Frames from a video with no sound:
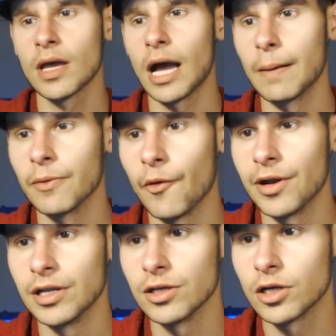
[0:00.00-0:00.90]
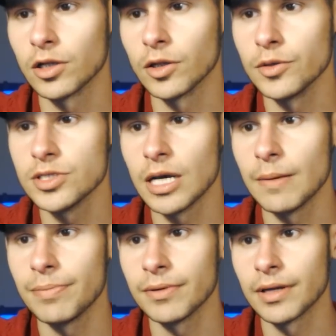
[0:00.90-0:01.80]
I'm going to close
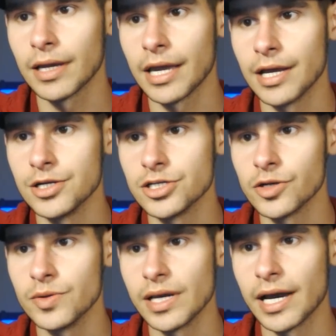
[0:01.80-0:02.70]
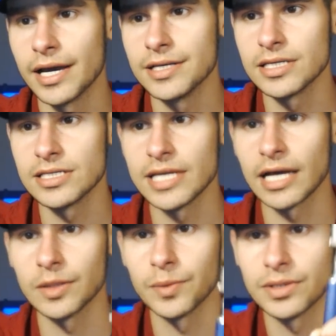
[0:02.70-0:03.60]
up and show you guys
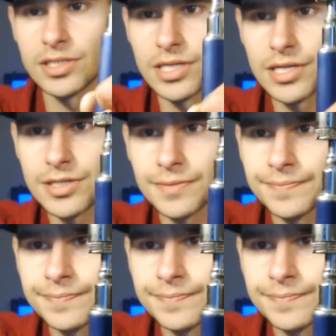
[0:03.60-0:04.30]
exactly what this is.